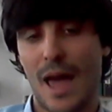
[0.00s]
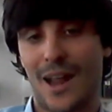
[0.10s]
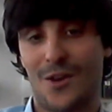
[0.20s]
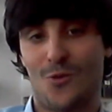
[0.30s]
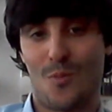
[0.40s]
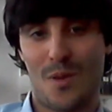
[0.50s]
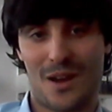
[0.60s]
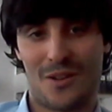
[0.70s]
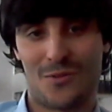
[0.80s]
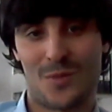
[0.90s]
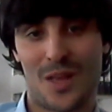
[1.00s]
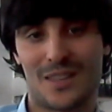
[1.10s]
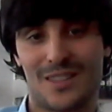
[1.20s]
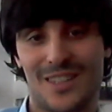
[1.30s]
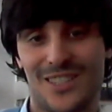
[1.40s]
and repairing from that
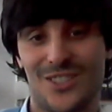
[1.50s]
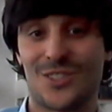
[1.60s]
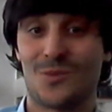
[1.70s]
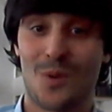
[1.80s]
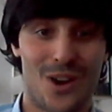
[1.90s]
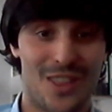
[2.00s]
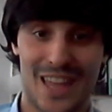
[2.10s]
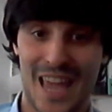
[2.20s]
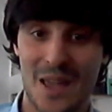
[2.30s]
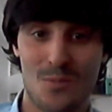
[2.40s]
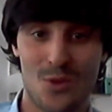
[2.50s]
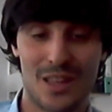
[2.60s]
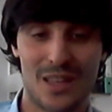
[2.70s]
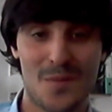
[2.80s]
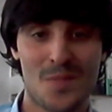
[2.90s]
is just part of the game
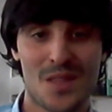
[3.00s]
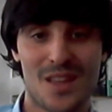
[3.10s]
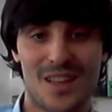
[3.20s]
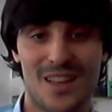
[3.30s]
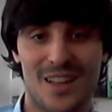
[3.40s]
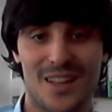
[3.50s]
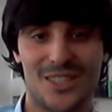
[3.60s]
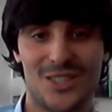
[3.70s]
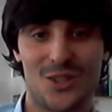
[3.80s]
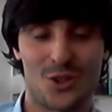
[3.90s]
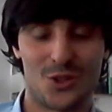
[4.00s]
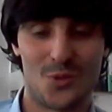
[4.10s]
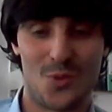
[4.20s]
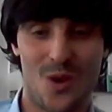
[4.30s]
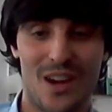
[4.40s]
really uh, so not to
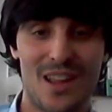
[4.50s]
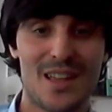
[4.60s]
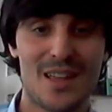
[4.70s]
worry